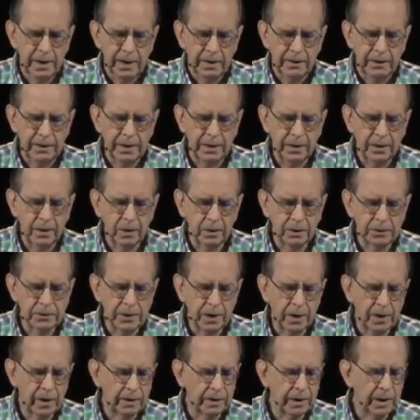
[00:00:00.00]
Then it goes
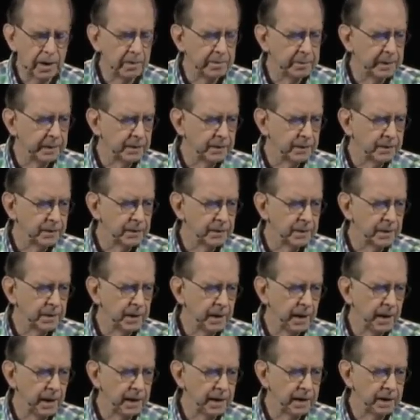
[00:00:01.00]
on up into the
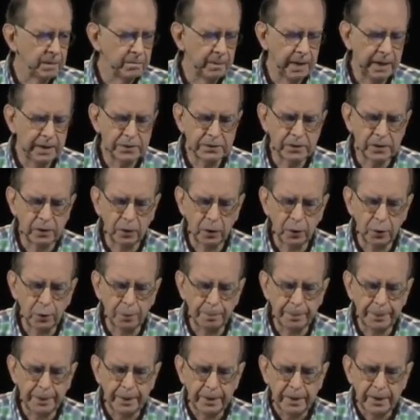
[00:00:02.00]
neck and makes a
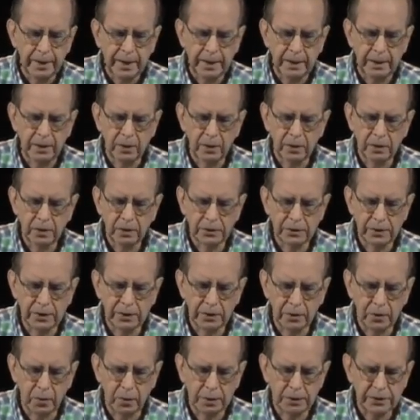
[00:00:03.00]
loop and hooks
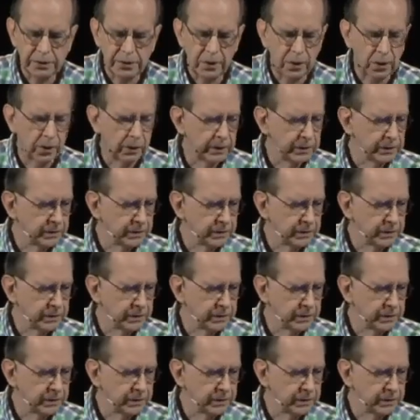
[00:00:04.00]
into what's called the